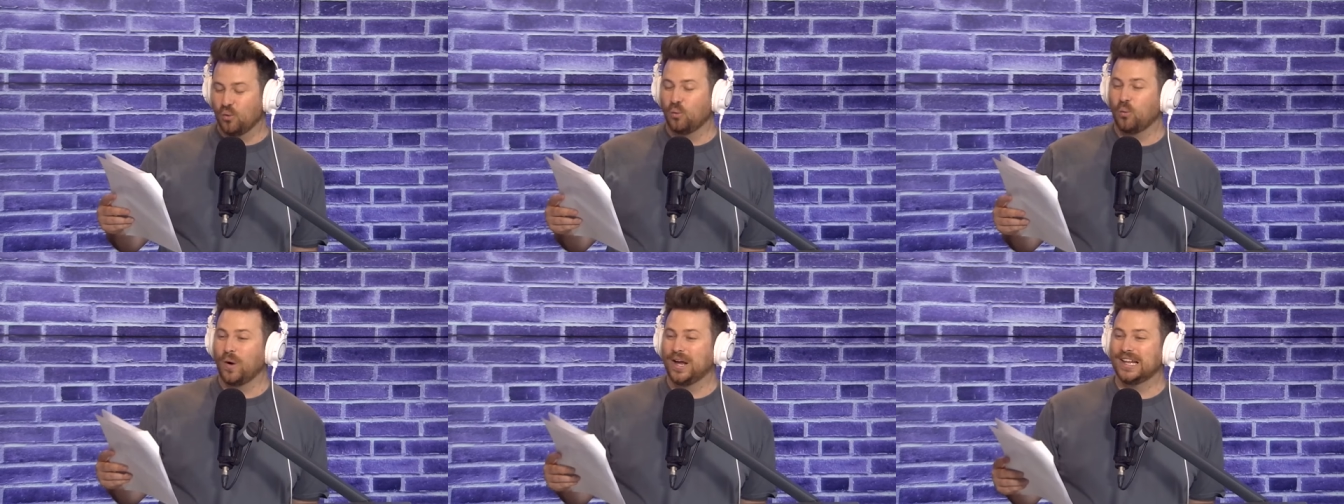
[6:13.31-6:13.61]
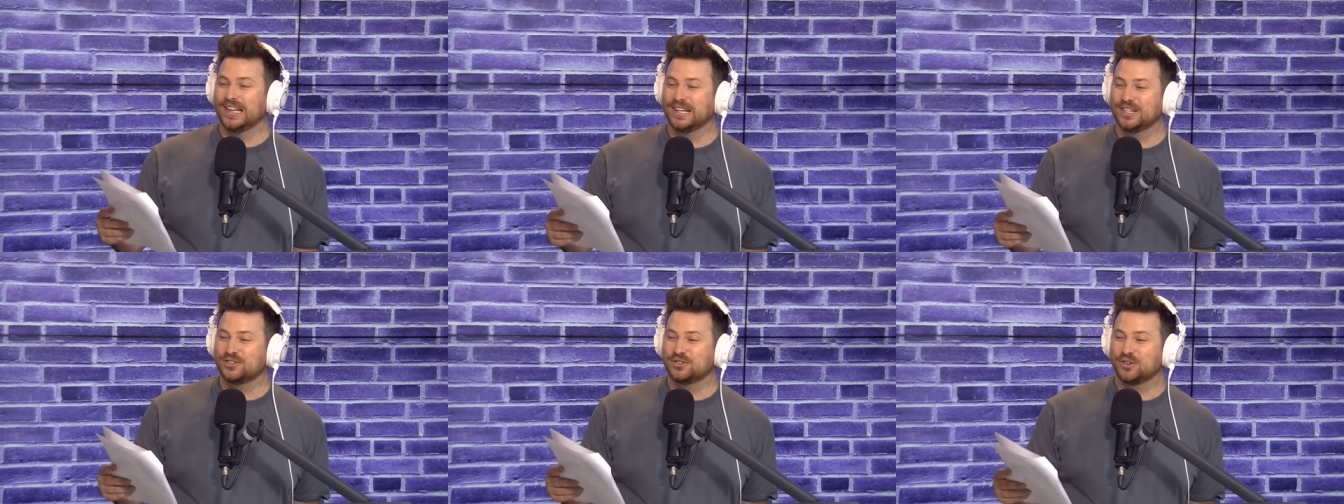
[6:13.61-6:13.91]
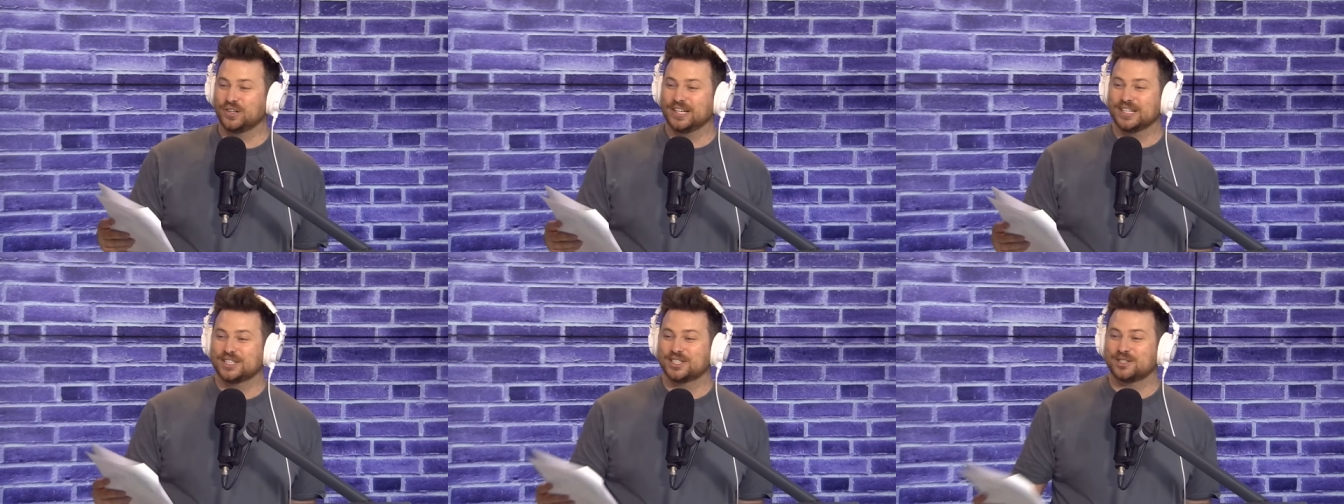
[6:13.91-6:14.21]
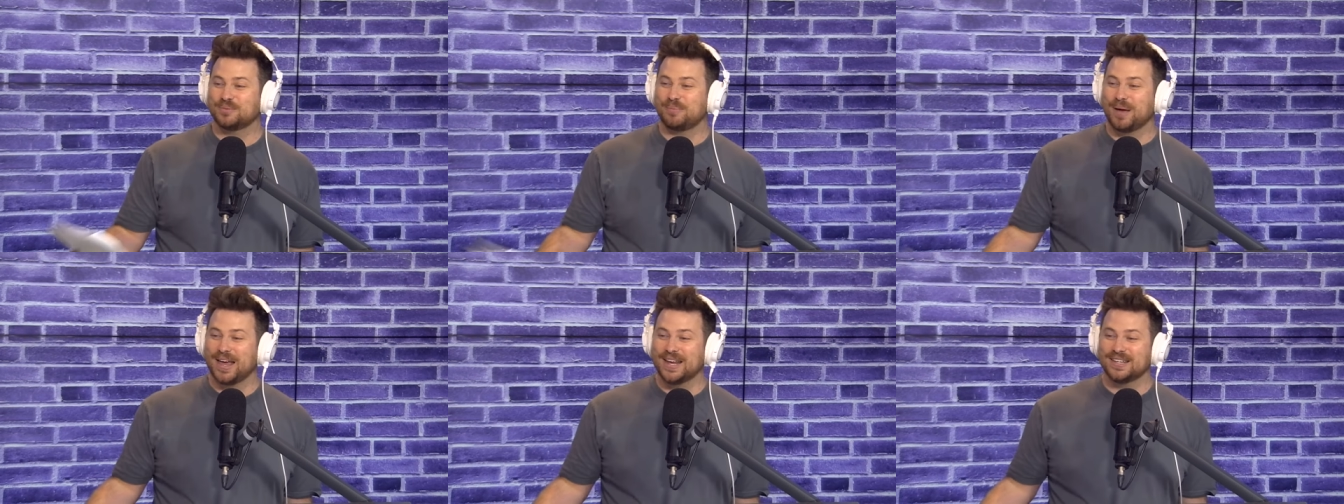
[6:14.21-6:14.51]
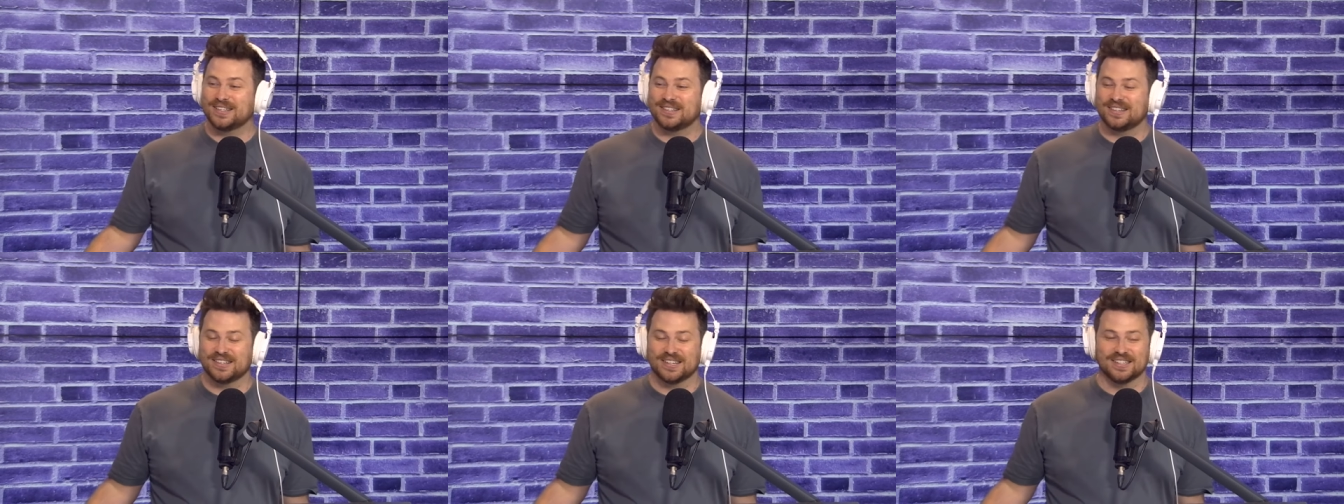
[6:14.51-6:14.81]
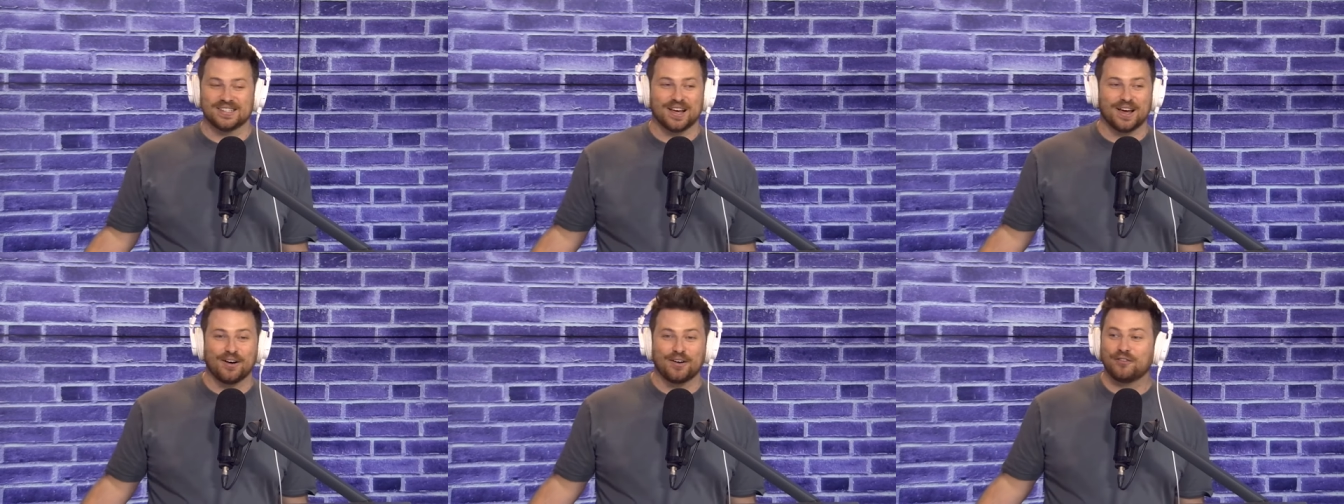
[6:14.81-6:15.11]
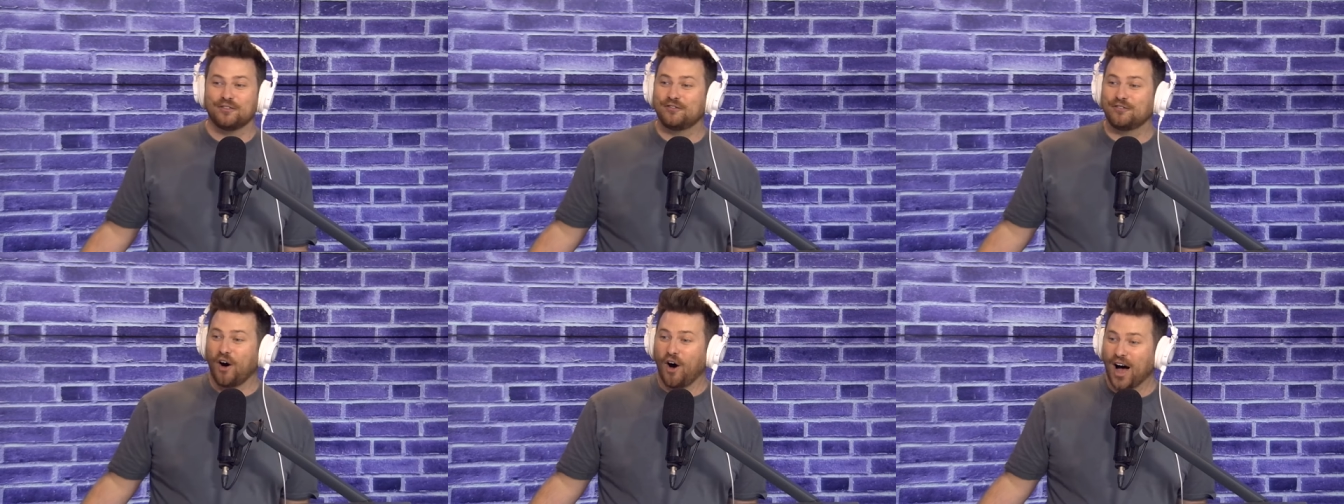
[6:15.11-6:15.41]
we literally spent it
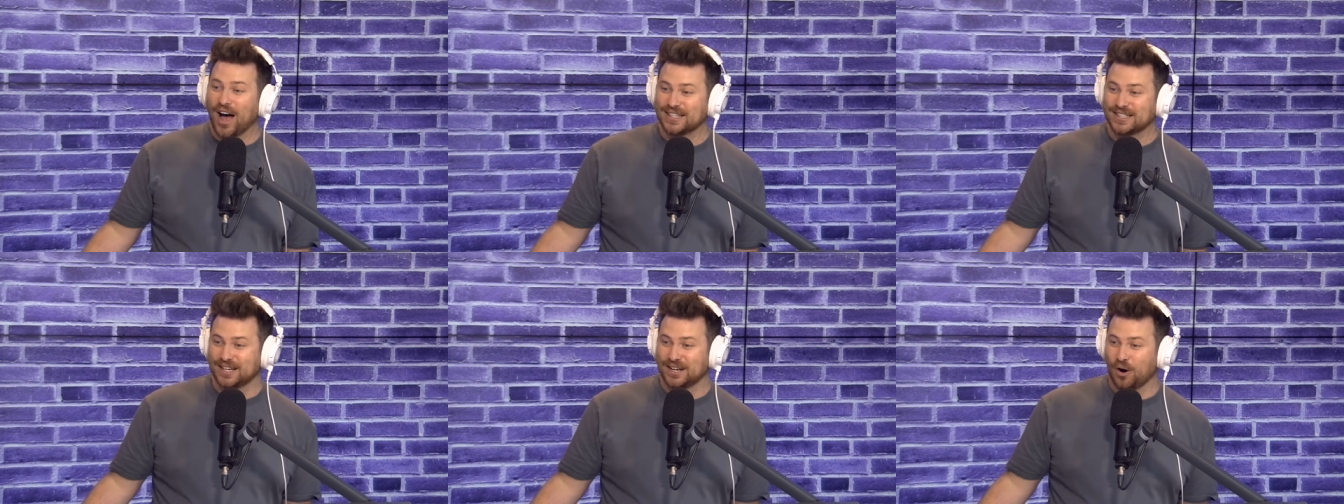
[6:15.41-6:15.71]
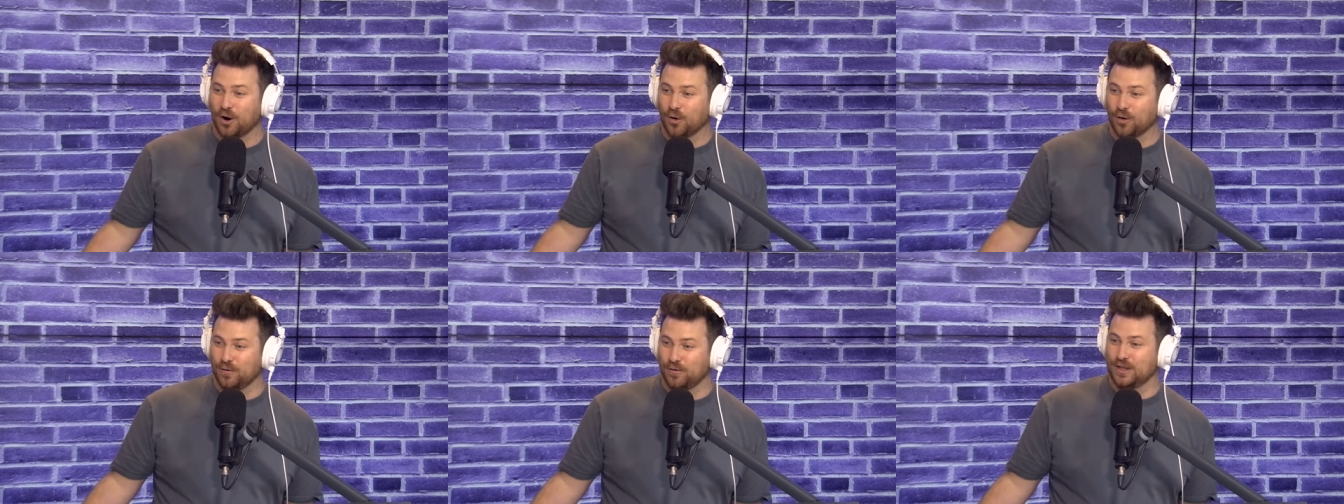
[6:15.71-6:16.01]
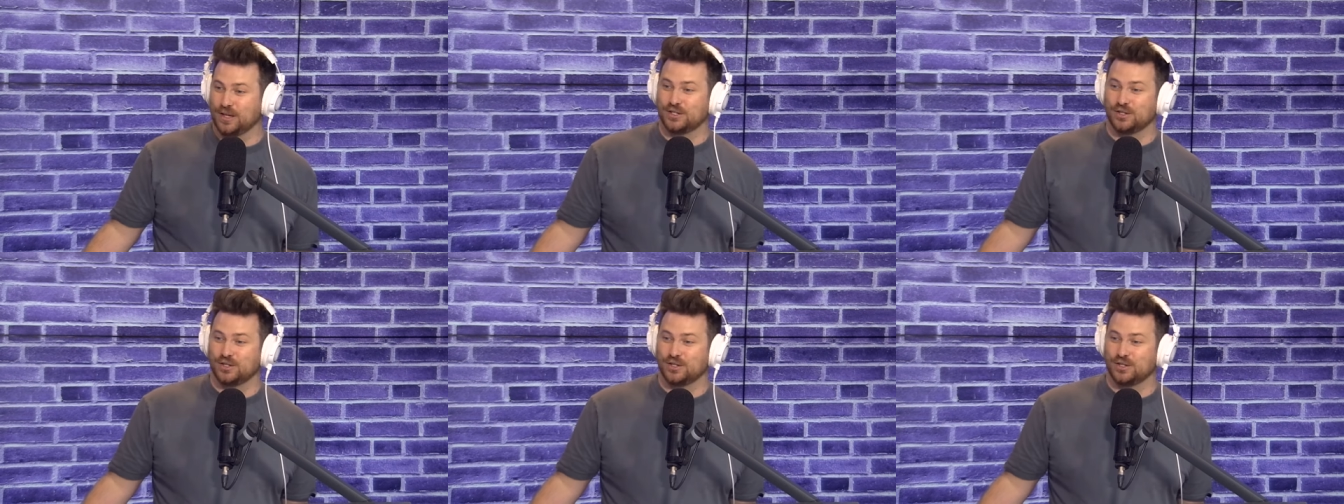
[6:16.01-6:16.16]
fighting over the